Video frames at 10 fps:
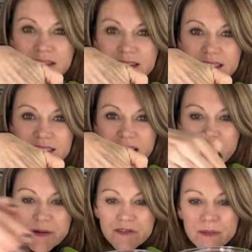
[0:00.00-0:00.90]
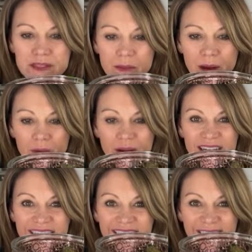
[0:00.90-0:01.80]
The top of them is about right
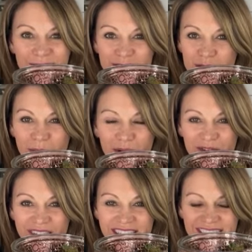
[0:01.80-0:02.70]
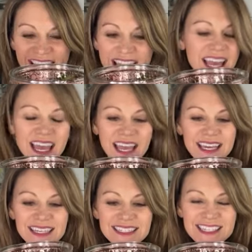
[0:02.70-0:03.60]
here, which is perfect.
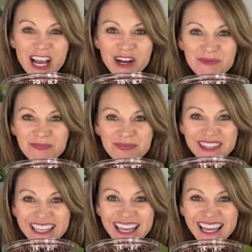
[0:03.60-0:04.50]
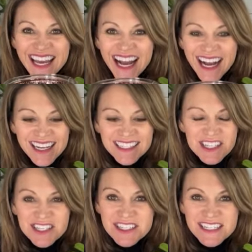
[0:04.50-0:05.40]
And I
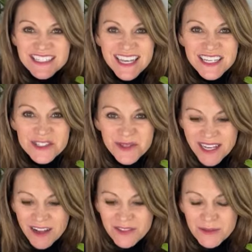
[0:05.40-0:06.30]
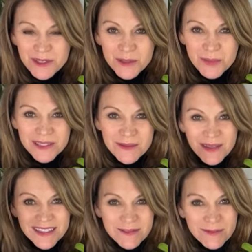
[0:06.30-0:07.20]
just didn't take into account that when you put them
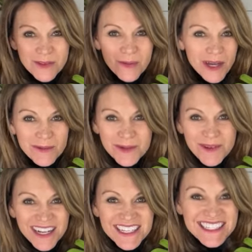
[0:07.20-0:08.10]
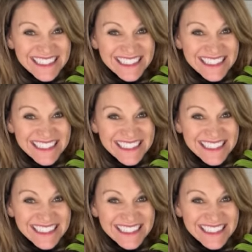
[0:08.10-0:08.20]
in, the water would rise.